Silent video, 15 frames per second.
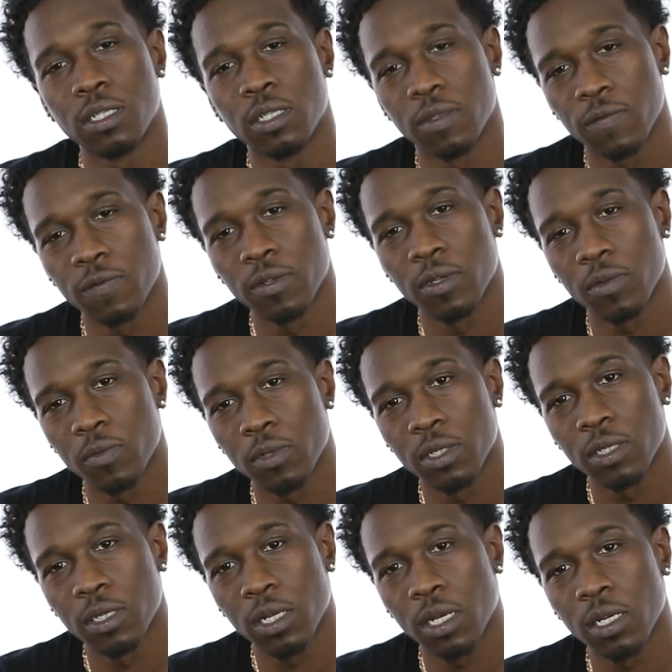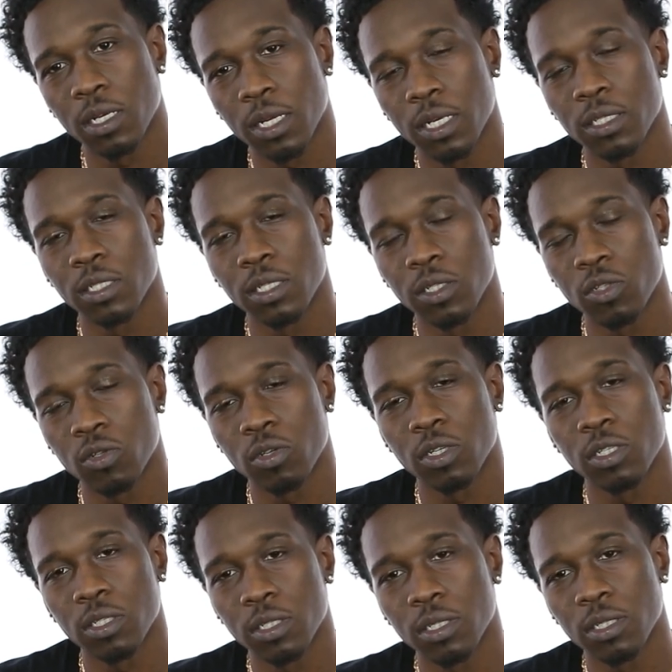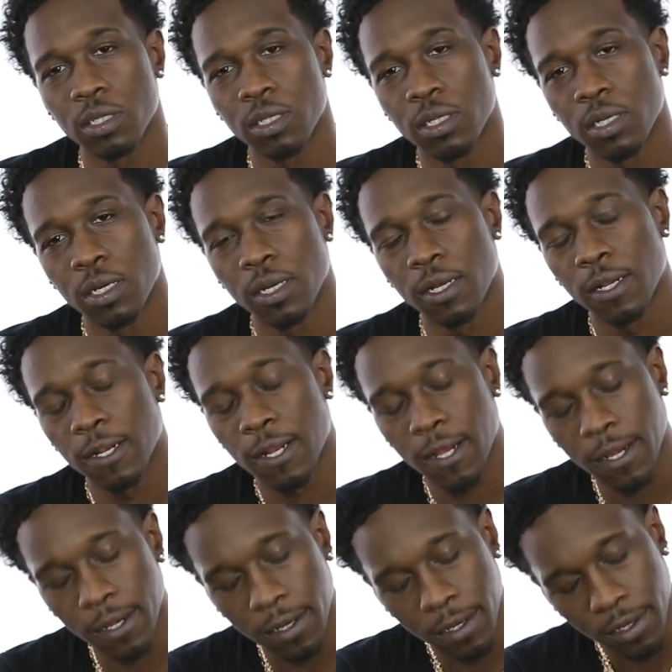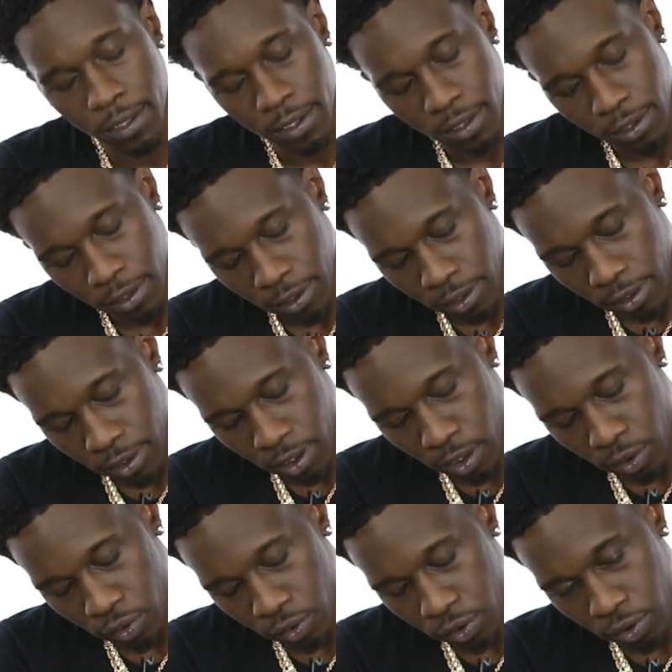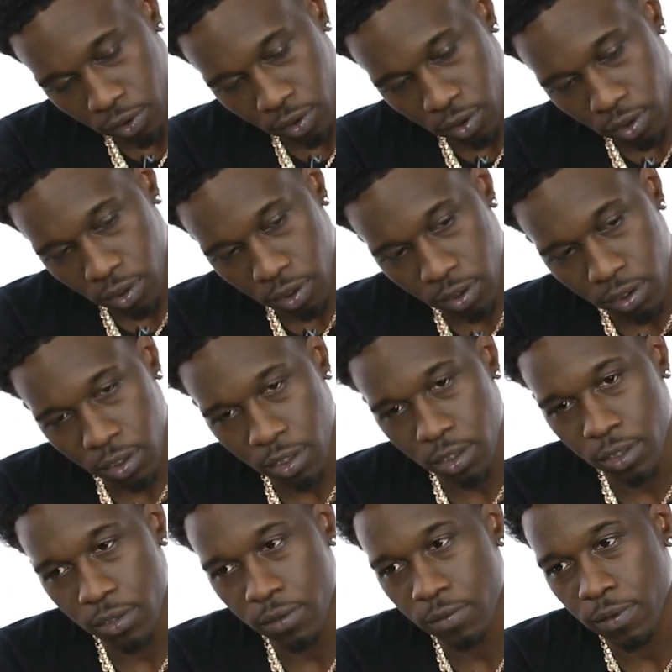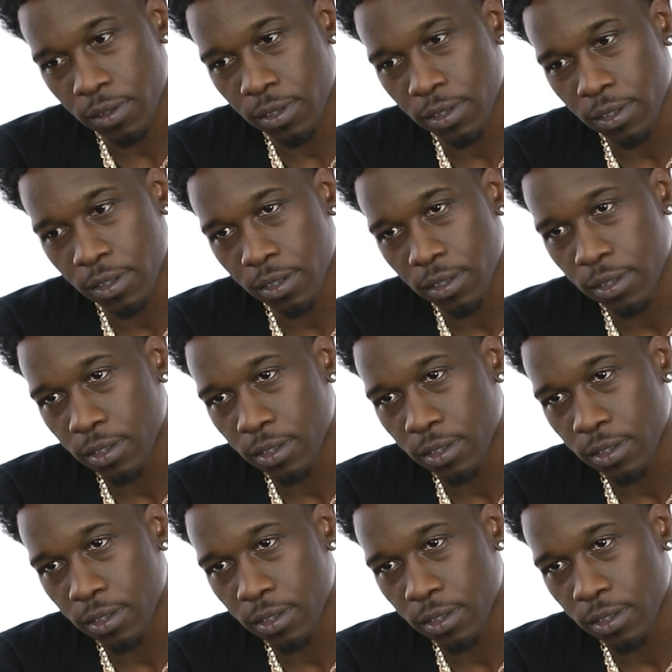You feel me? Like that's Detroit shit. Like now you see all these suckers, man.